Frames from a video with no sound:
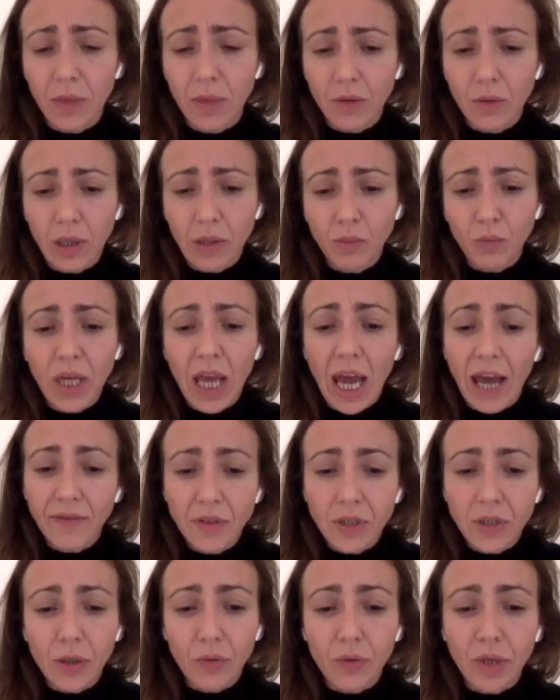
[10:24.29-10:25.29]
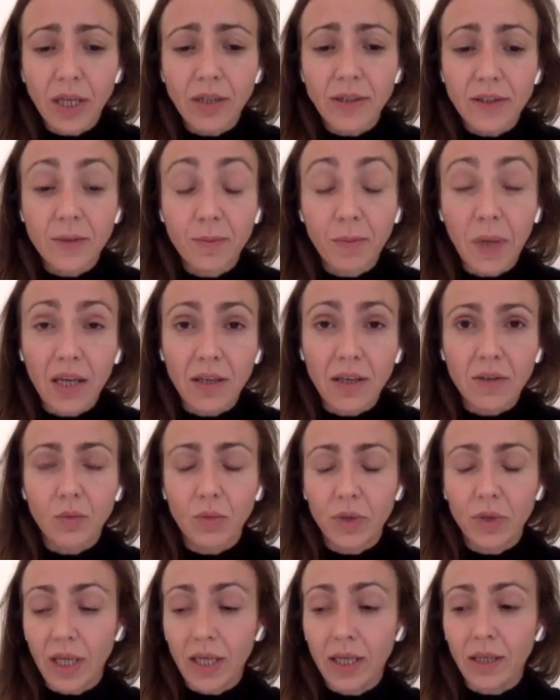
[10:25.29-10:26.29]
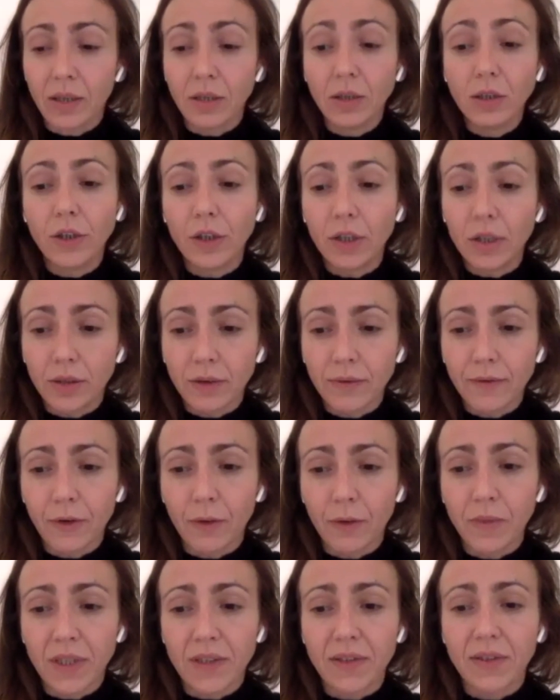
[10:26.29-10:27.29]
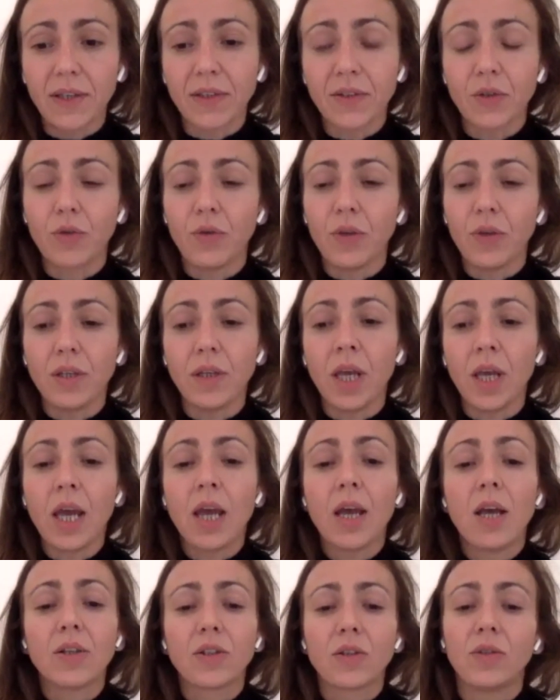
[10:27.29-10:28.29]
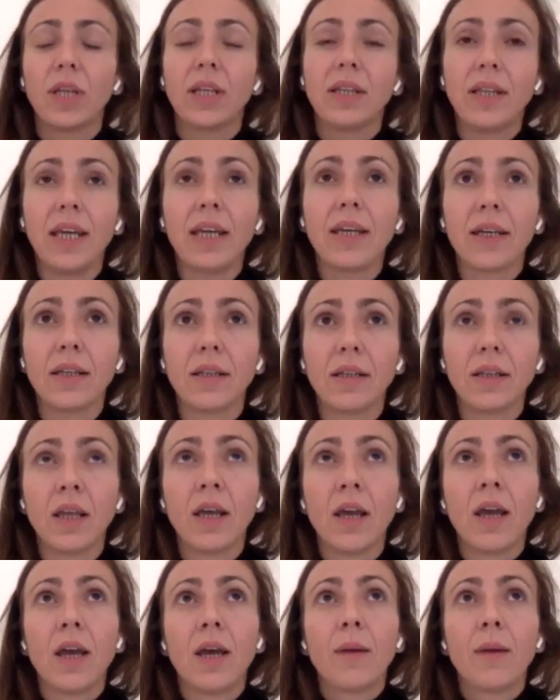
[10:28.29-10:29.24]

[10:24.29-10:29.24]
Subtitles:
and we have to create a space where they can learn from this history so that they can